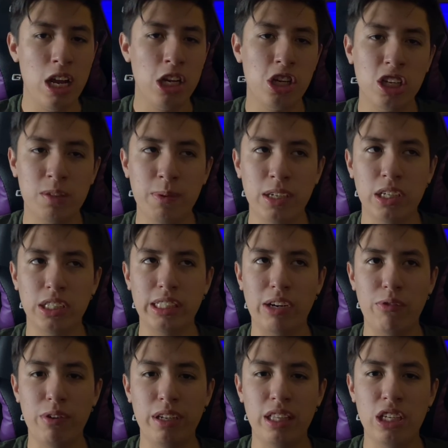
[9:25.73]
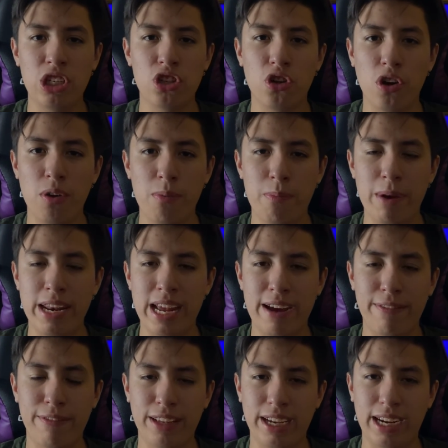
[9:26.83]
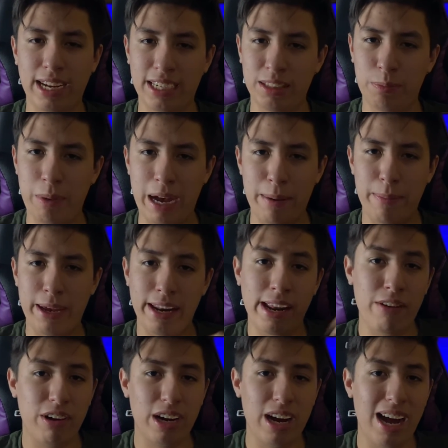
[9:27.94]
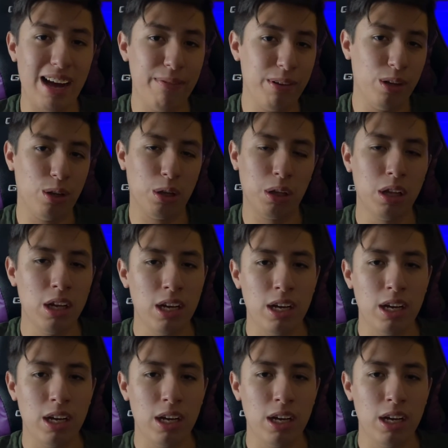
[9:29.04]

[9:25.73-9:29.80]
just because I really enjoy Ben Affleck as Batman, Henry Cavill,